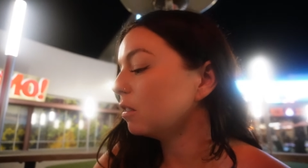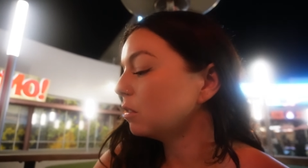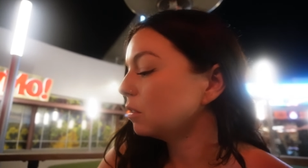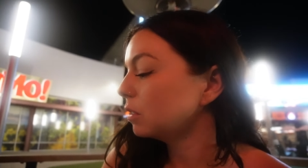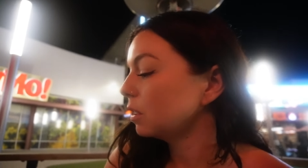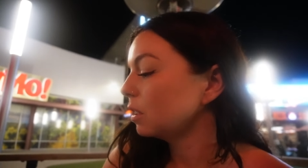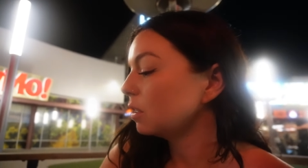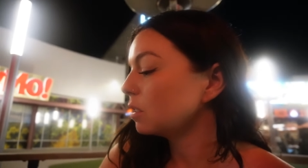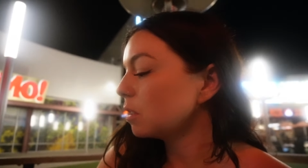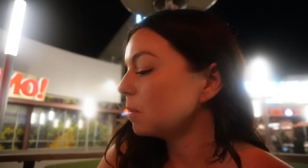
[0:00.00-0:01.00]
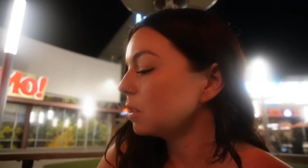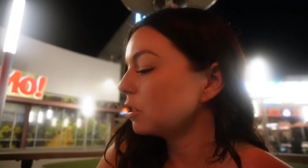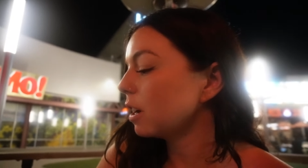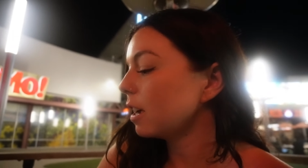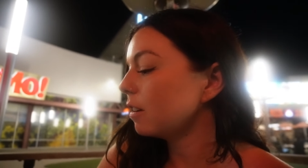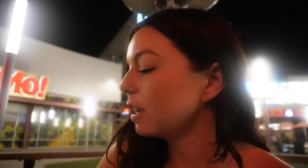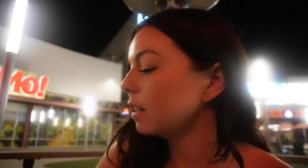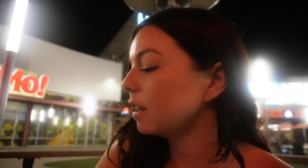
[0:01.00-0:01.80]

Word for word: So I'm gonna try it right